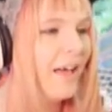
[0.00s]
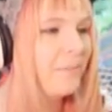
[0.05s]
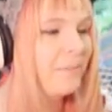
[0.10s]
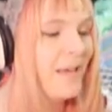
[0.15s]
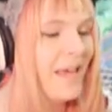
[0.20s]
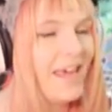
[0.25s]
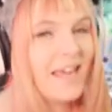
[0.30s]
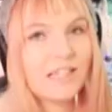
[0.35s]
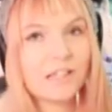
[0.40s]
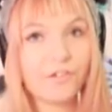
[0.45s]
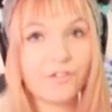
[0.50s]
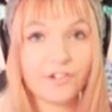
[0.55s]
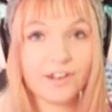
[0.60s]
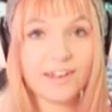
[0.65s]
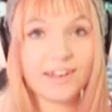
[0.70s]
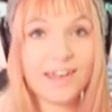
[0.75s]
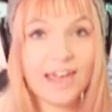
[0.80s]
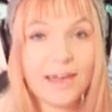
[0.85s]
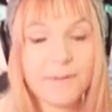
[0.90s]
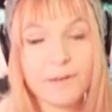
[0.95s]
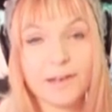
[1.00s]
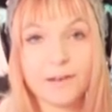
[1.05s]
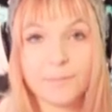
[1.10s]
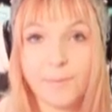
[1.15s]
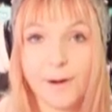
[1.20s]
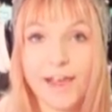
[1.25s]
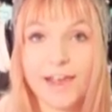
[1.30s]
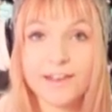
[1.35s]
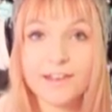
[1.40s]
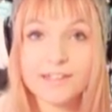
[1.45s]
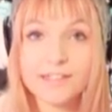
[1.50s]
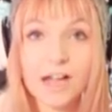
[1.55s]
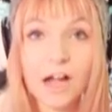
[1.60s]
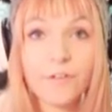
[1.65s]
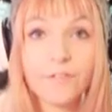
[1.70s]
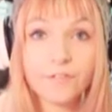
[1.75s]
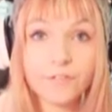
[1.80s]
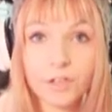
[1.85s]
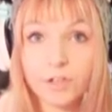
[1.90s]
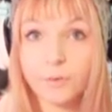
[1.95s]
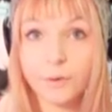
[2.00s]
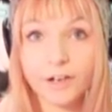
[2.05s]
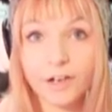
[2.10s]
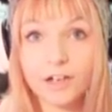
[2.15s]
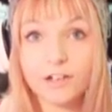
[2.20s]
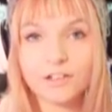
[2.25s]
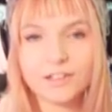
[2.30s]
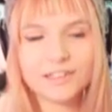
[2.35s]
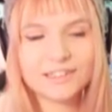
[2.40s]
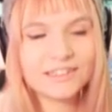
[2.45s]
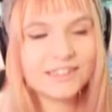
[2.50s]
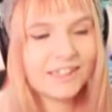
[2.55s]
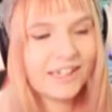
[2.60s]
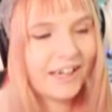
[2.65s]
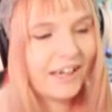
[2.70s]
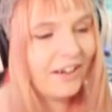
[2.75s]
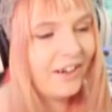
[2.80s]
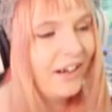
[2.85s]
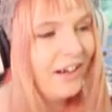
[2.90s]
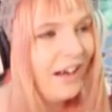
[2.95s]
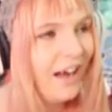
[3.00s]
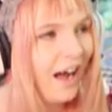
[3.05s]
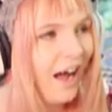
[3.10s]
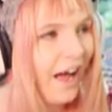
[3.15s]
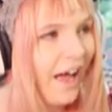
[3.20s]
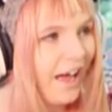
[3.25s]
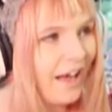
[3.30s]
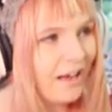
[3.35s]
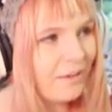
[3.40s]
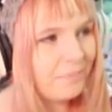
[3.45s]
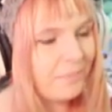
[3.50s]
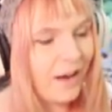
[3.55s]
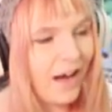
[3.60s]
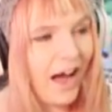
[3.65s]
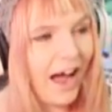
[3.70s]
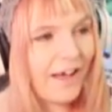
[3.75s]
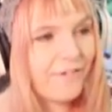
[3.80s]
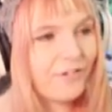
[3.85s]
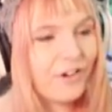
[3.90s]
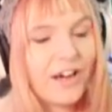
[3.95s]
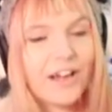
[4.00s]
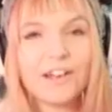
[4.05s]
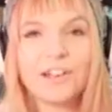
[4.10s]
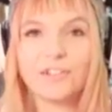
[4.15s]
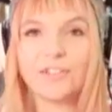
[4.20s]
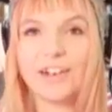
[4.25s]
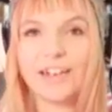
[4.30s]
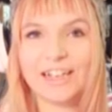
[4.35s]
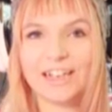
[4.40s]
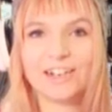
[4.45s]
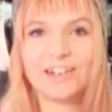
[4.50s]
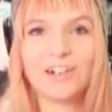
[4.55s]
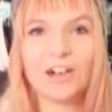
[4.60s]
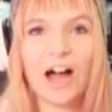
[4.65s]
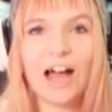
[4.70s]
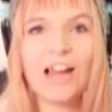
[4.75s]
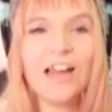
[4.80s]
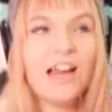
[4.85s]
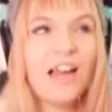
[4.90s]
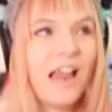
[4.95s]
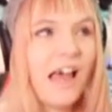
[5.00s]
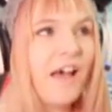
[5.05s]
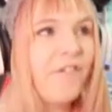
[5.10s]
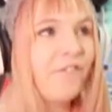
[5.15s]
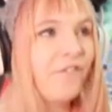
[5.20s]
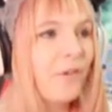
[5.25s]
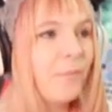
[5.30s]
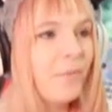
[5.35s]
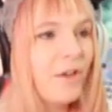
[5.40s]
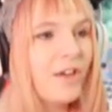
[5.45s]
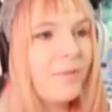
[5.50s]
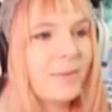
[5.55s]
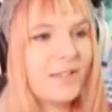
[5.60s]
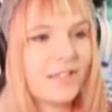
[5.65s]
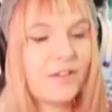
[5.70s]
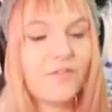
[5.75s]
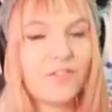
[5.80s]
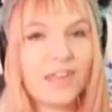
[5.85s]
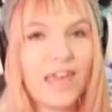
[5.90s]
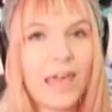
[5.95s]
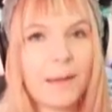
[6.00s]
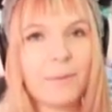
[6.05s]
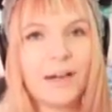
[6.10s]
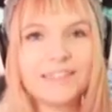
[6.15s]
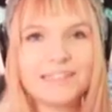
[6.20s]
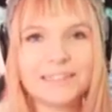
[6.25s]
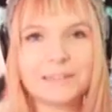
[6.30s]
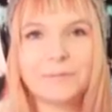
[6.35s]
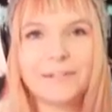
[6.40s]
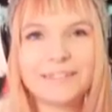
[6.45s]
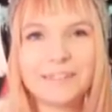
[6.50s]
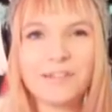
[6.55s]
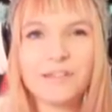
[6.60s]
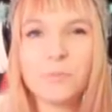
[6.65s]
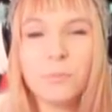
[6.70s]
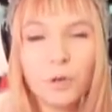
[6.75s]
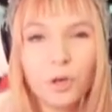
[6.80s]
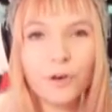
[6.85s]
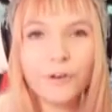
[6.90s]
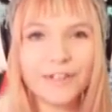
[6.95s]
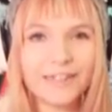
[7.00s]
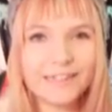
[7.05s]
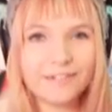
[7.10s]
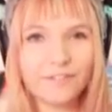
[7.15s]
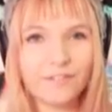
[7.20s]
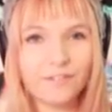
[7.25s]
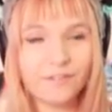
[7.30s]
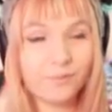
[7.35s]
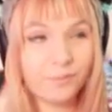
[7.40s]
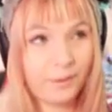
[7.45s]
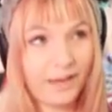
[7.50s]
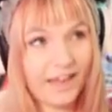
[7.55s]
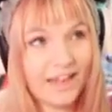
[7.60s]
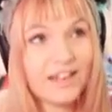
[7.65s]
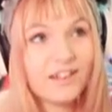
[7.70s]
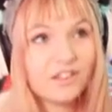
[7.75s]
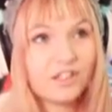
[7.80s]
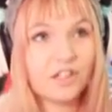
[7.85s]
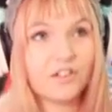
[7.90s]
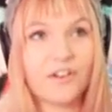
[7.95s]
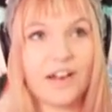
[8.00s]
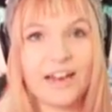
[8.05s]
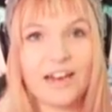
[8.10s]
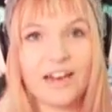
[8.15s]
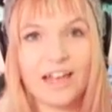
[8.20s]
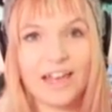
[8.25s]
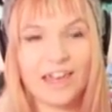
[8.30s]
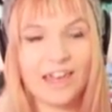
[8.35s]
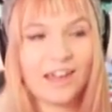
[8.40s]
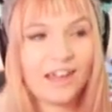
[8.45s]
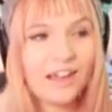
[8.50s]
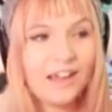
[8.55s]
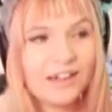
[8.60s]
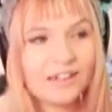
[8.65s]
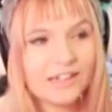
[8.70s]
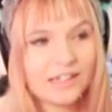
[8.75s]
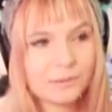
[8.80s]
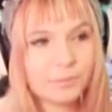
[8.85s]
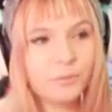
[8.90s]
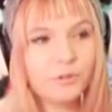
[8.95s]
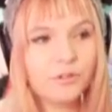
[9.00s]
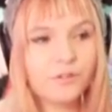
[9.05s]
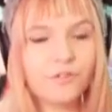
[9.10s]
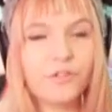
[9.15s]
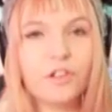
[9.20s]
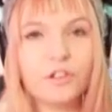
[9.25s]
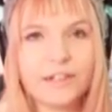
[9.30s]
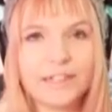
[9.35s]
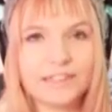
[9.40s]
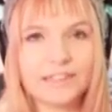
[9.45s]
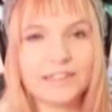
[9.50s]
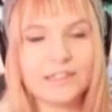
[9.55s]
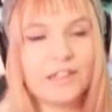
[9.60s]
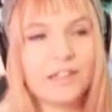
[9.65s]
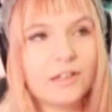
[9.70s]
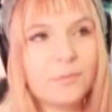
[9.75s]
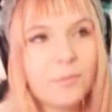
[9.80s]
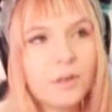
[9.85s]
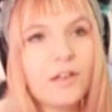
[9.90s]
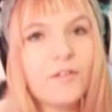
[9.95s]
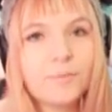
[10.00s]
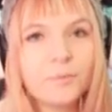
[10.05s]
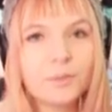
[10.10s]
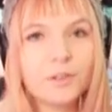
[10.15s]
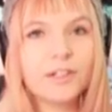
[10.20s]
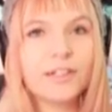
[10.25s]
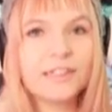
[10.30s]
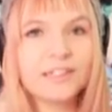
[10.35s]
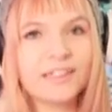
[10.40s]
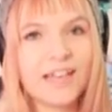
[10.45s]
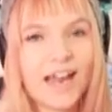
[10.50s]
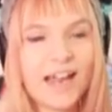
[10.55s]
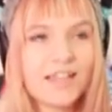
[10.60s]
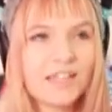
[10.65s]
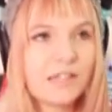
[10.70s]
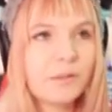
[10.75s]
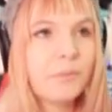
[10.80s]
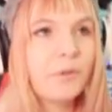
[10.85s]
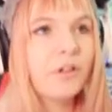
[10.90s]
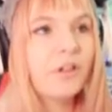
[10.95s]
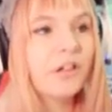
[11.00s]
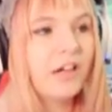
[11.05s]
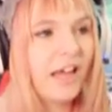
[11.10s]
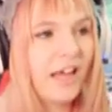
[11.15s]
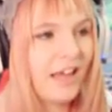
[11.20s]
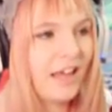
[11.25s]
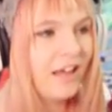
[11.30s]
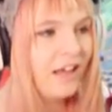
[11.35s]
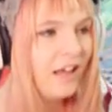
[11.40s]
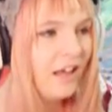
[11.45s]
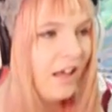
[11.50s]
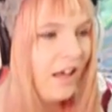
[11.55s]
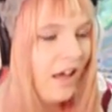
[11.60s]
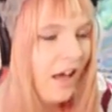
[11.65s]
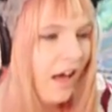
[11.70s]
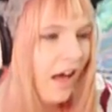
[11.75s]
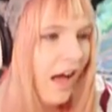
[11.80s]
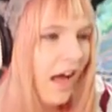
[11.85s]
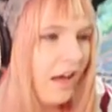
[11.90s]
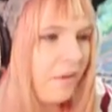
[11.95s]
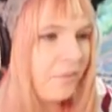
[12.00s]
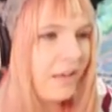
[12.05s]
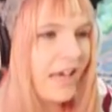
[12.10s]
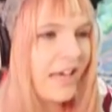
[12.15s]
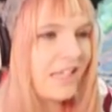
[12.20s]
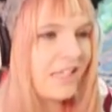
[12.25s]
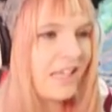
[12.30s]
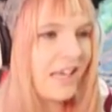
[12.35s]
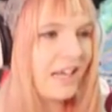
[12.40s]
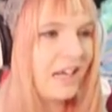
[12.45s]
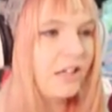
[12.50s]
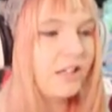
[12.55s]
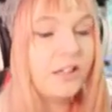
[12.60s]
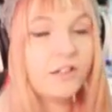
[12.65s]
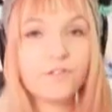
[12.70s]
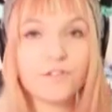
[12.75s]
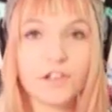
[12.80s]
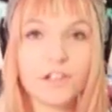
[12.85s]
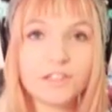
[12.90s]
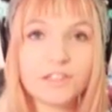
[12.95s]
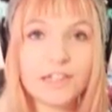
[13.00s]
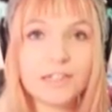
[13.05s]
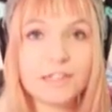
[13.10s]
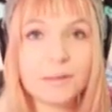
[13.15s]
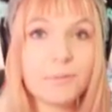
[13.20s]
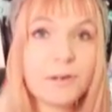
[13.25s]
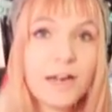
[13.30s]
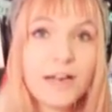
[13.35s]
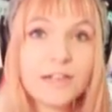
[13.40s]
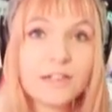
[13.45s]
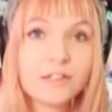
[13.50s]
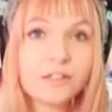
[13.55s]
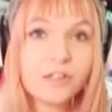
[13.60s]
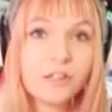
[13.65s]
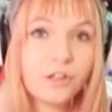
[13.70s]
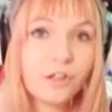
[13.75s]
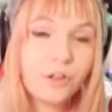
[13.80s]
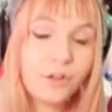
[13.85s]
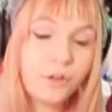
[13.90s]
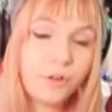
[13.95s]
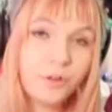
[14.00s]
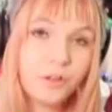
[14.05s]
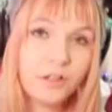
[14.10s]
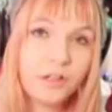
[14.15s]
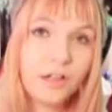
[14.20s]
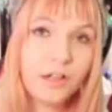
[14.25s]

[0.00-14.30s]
it is a free game, you can play it yourself if you really want to. I thought it was really cool. I love the movements of the game. I just wish there's more into it, like there's more for it, and you can move more and dance more. Like, I'm guessing in the future they plan to